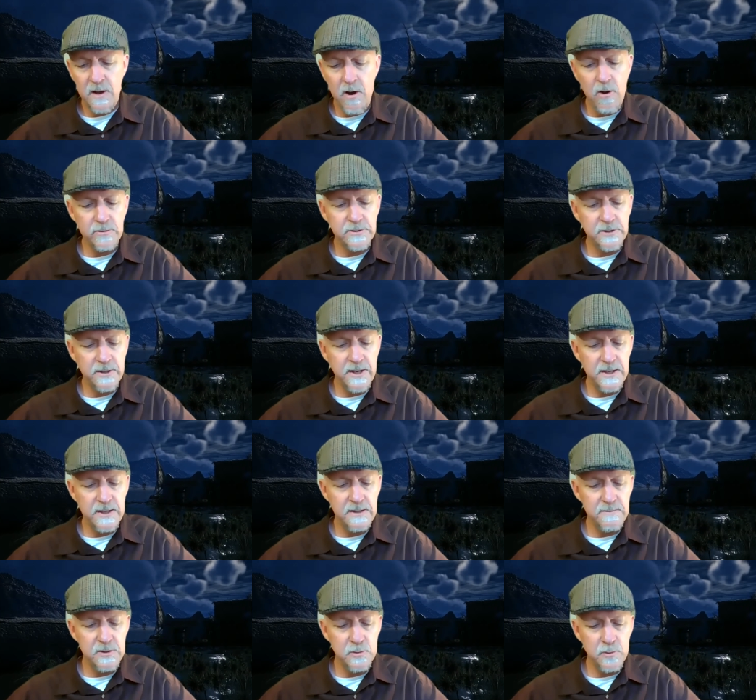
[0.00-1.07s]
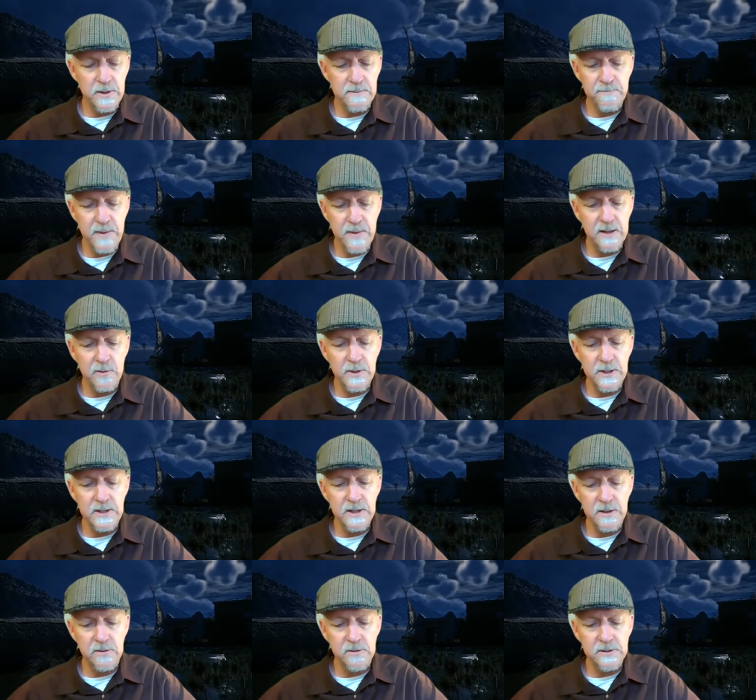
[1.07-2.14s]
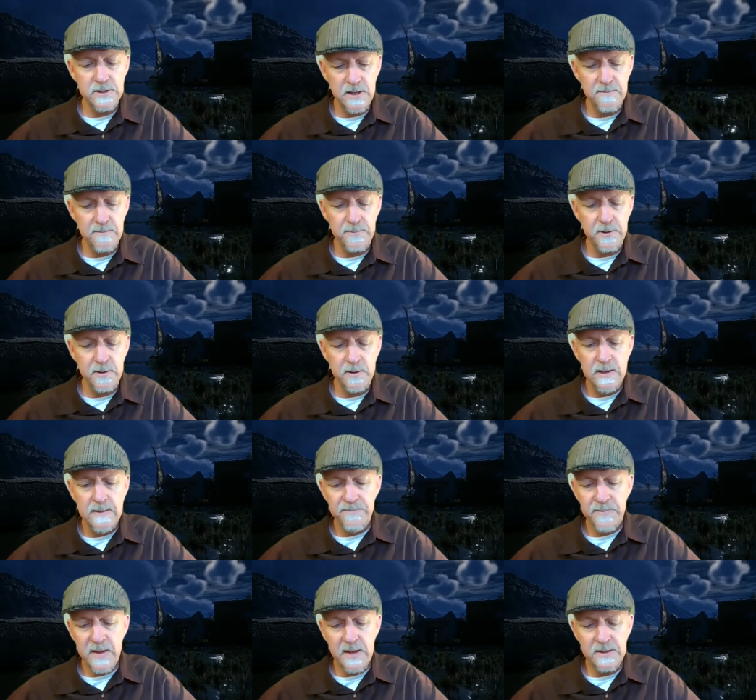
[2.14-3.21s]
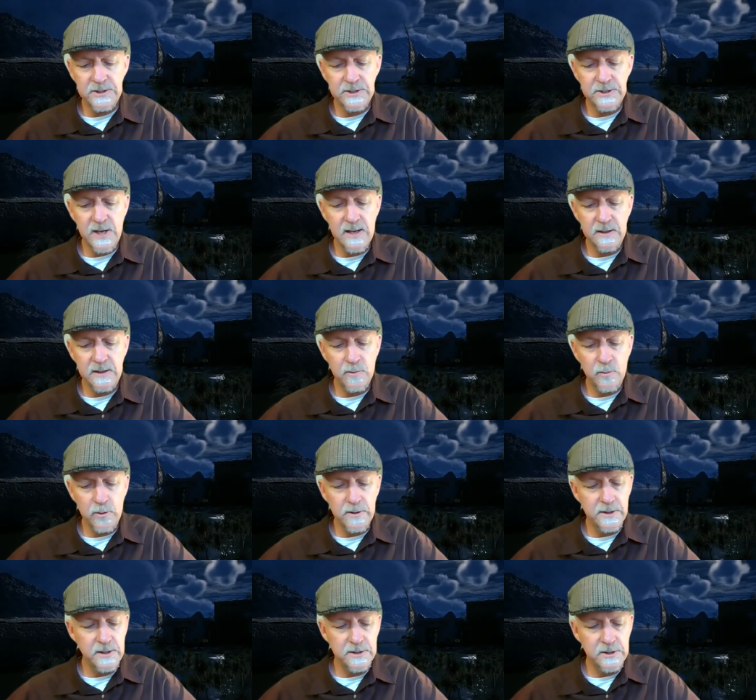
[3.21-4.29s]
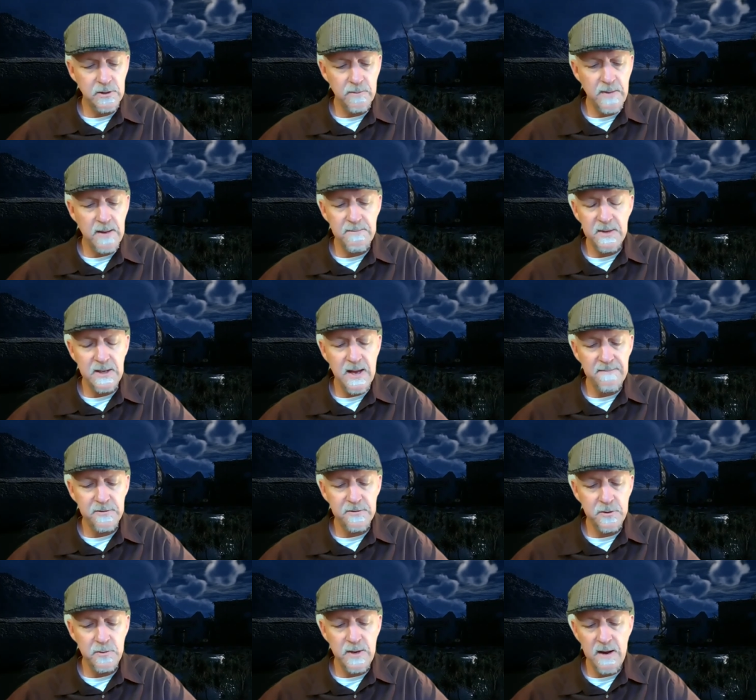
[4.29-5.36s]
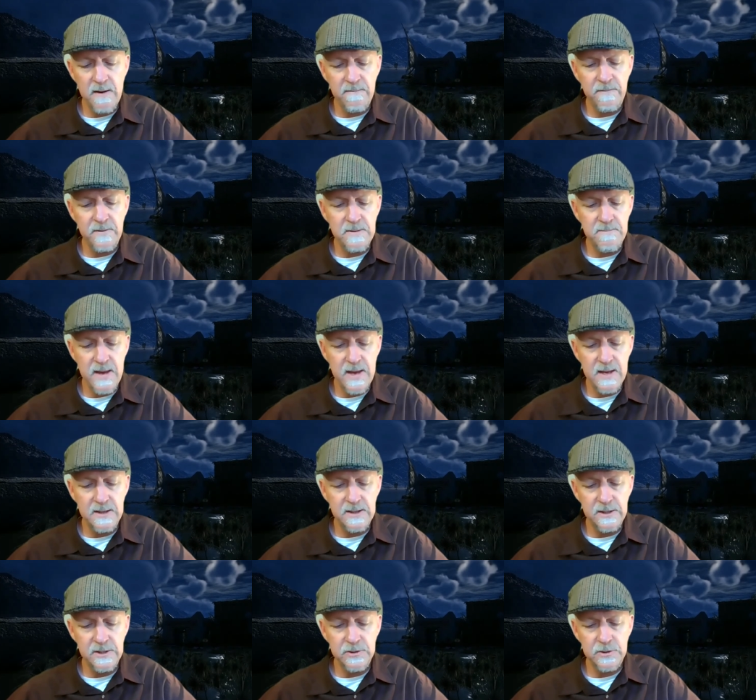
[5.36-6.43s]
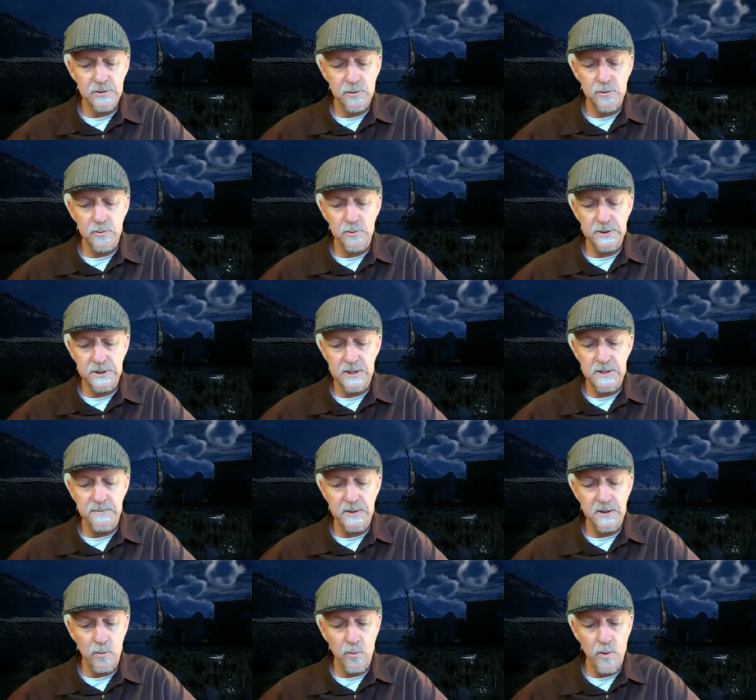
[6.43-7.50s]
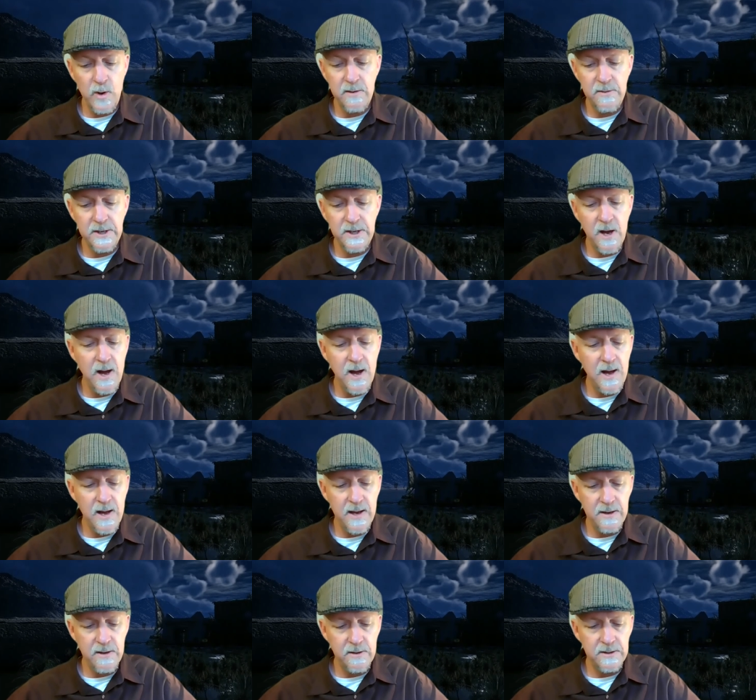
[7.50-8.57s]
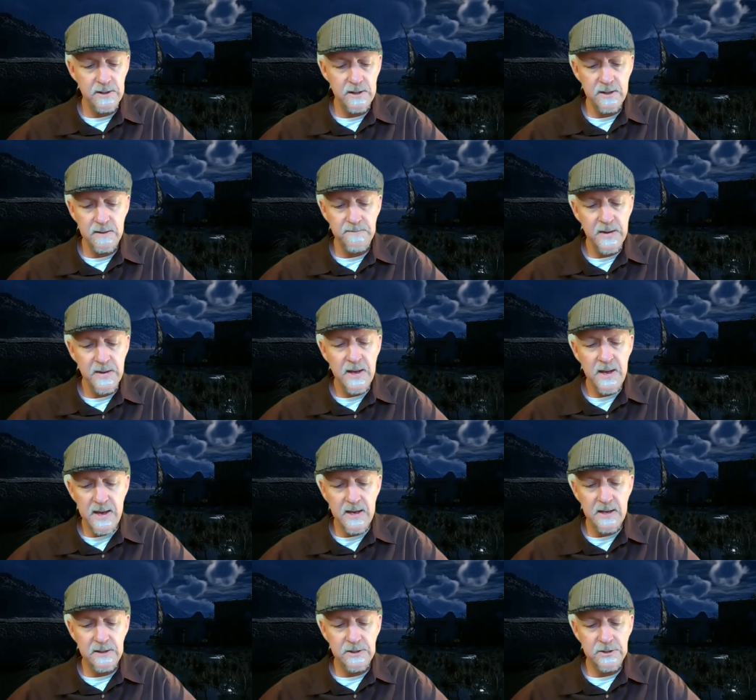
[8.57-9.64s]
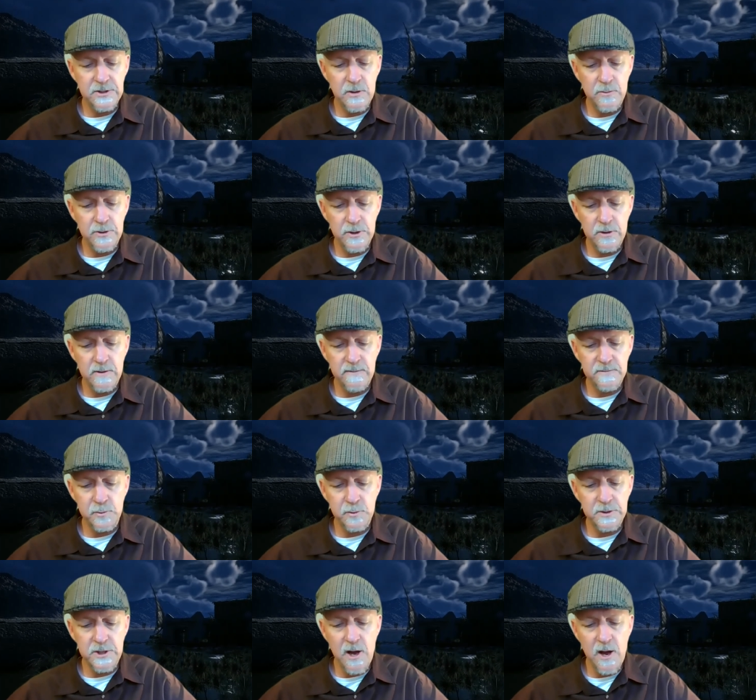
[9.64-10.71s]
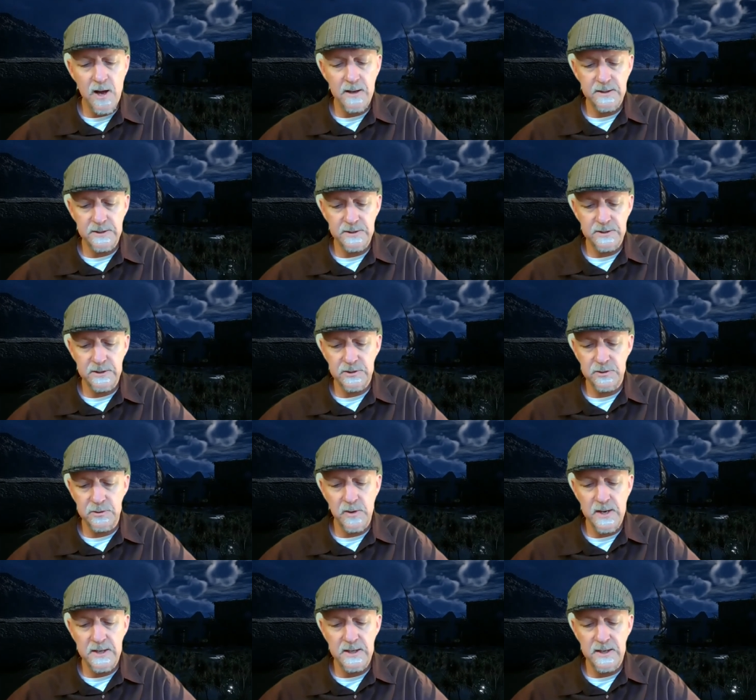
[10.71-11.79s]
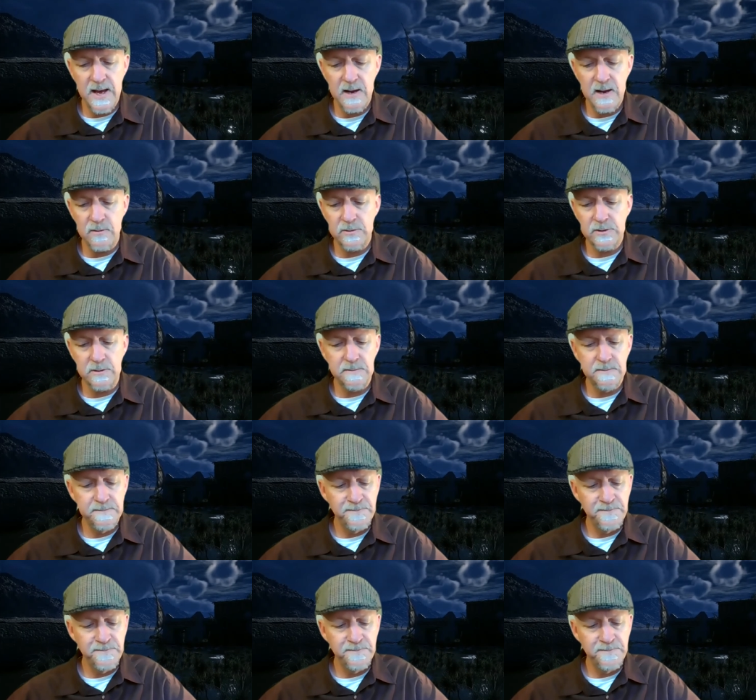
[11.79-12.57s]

alternating between bellowing ill temper and silent worry until by mid afternoon every man in his crew was keeping a wary eye on him, and his own nerves were taut as a straining hawser.